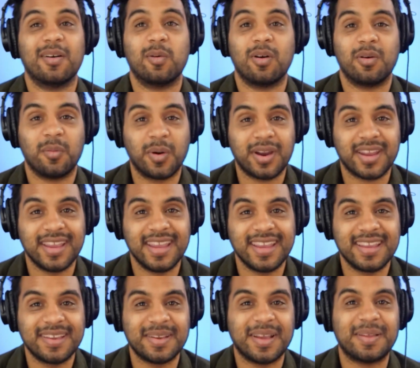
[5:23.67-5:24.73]

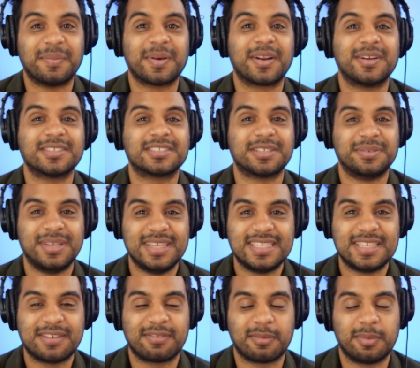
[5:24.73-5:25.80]
working, but also
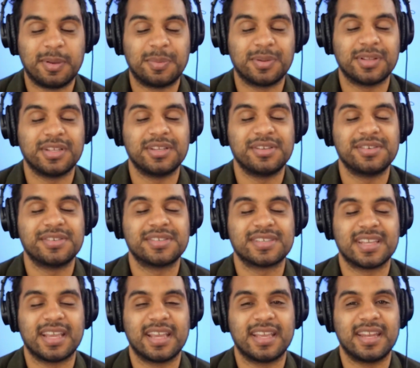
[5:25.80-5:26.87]
easy for people to use
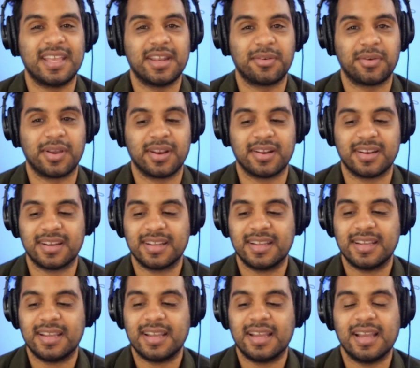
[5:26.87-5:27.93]
and iterate
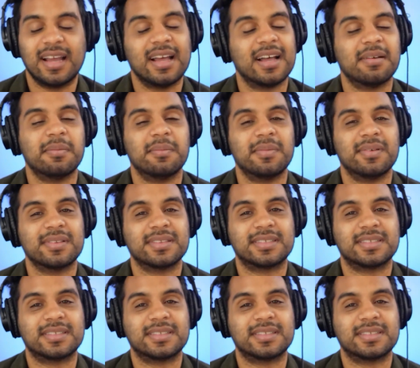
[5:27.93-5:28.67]
on.